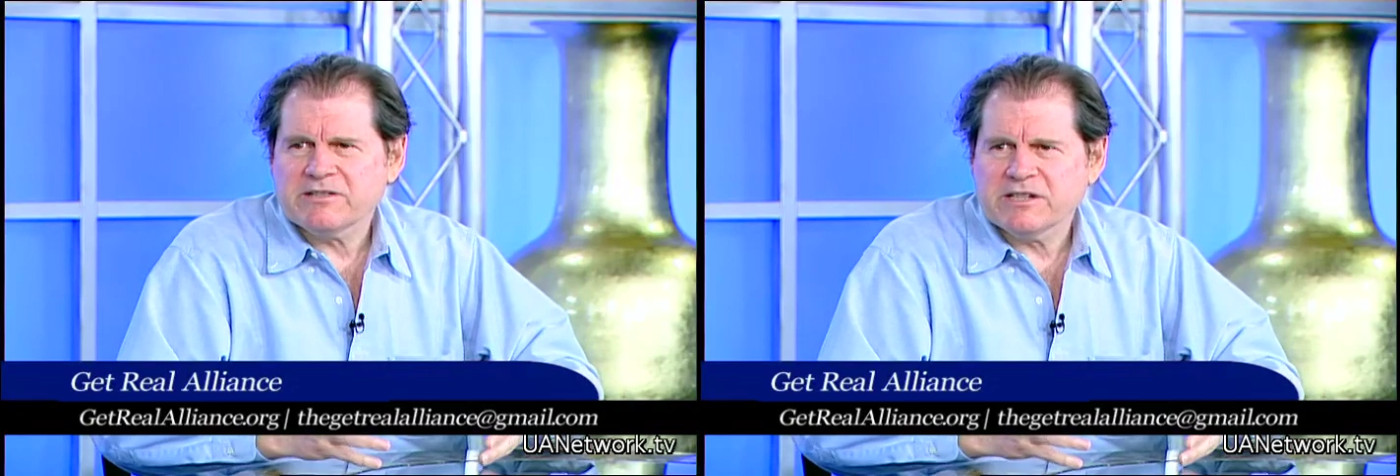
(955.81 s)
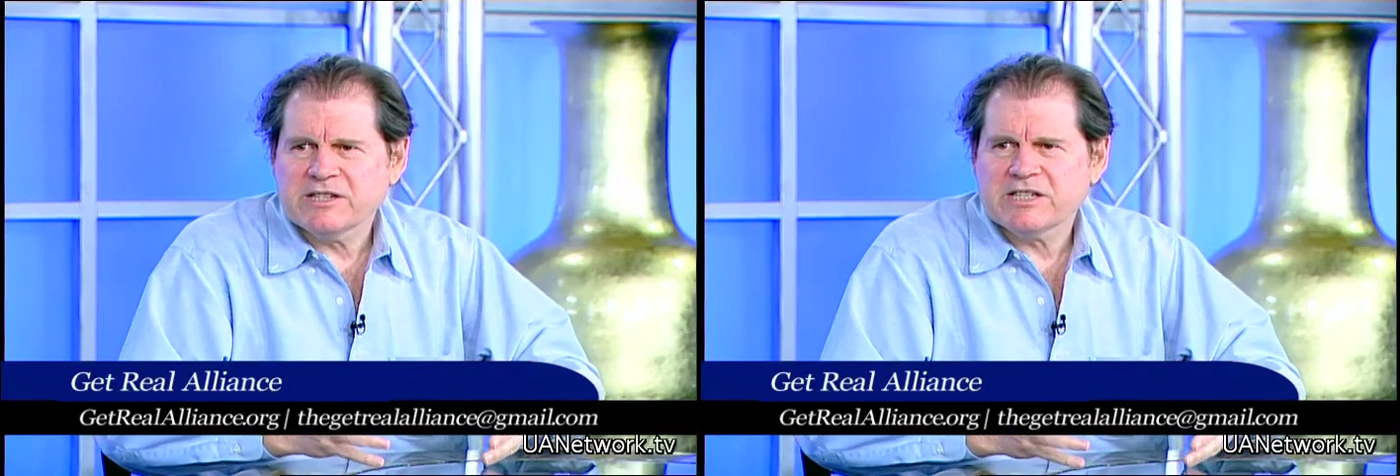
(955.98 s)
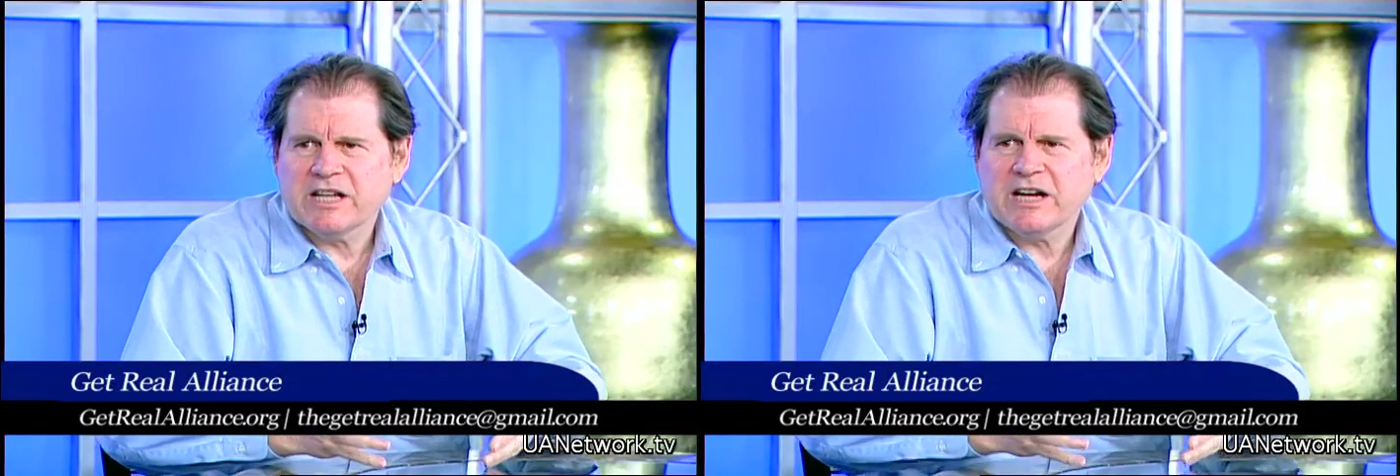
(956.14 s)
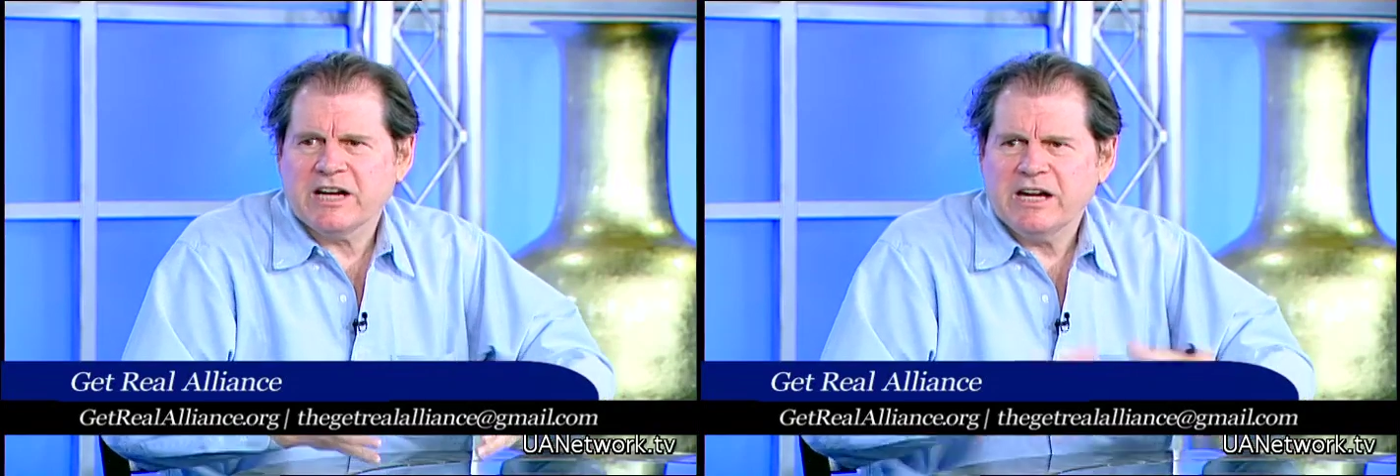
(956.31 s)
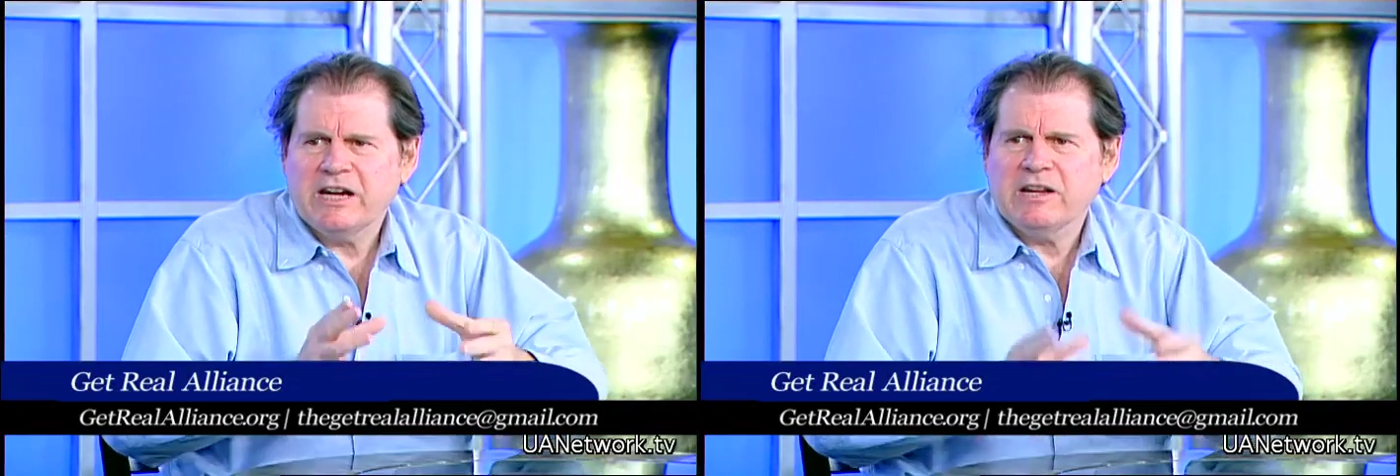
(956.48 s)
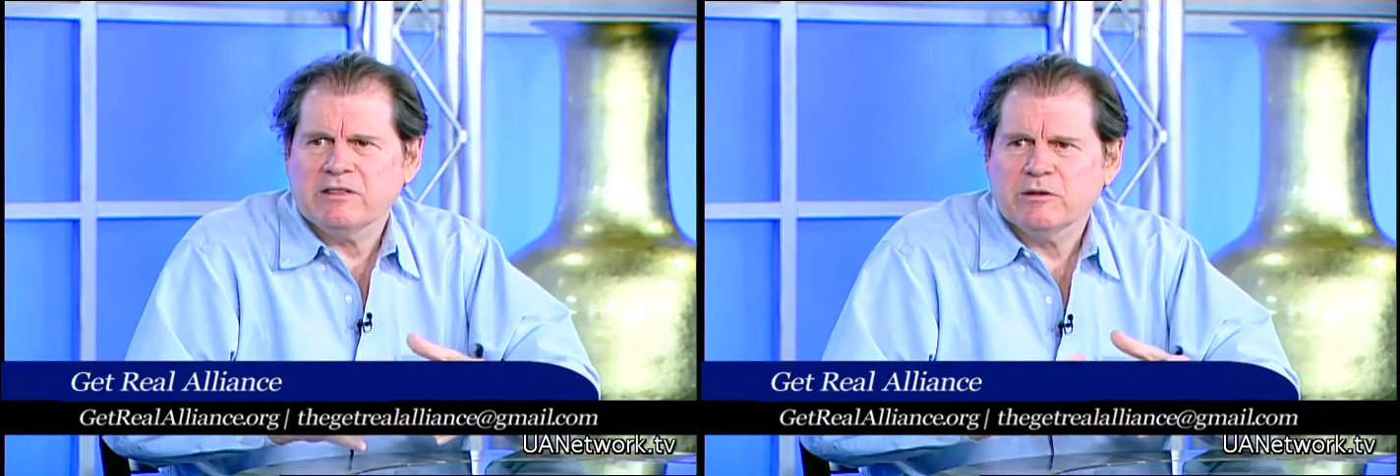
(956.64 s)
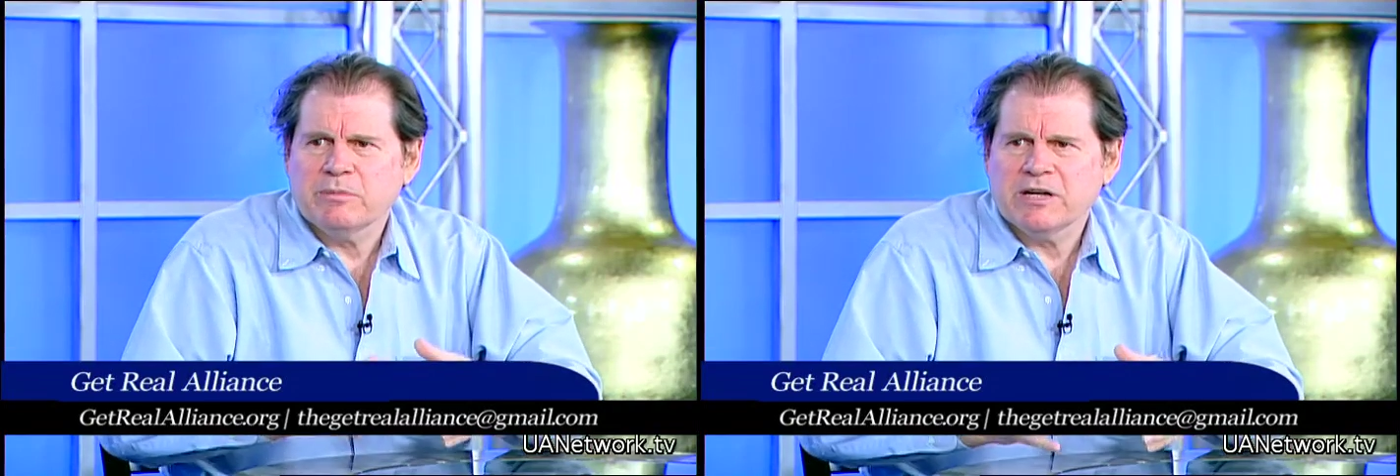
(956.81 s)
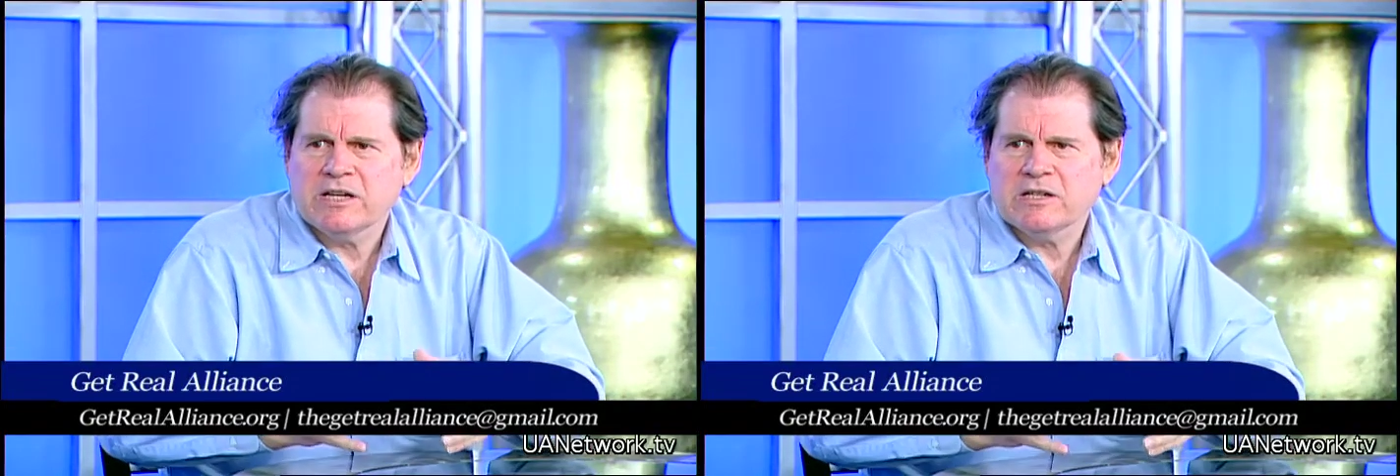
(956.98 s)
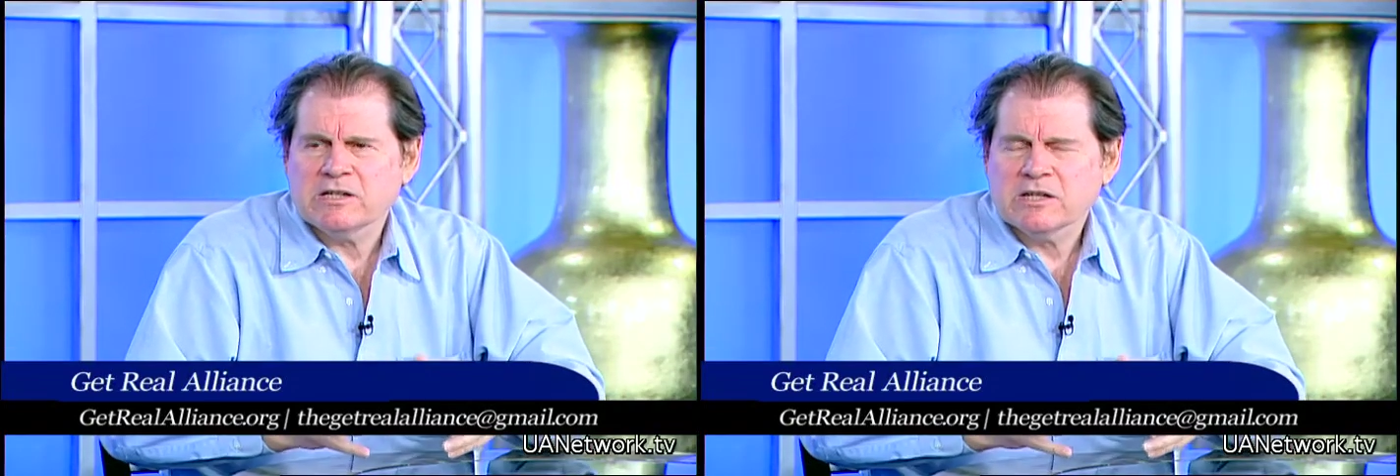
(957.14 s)
Instead of eating the
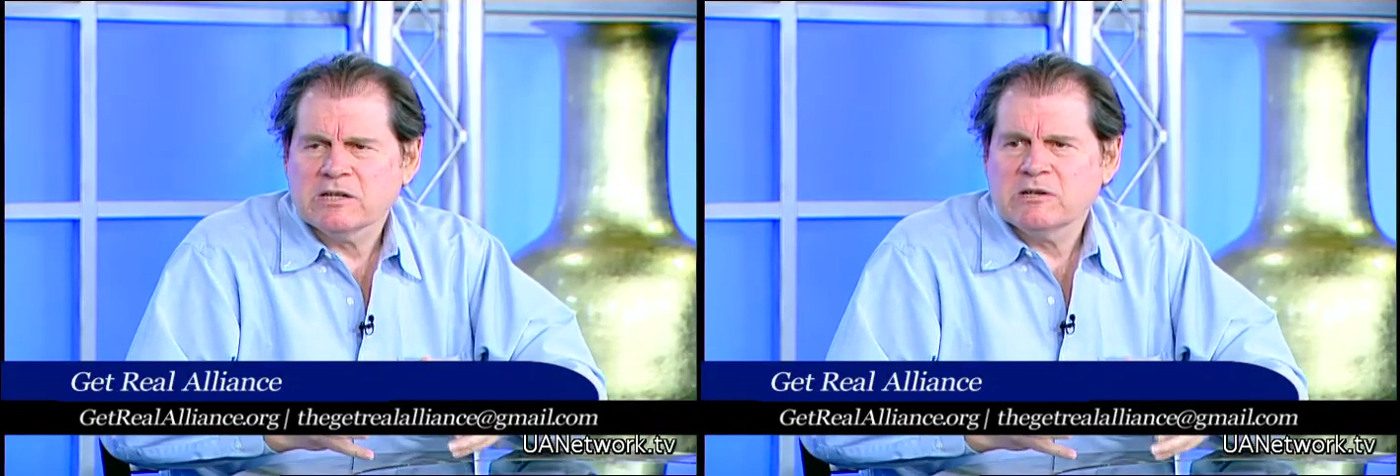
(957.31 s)
best,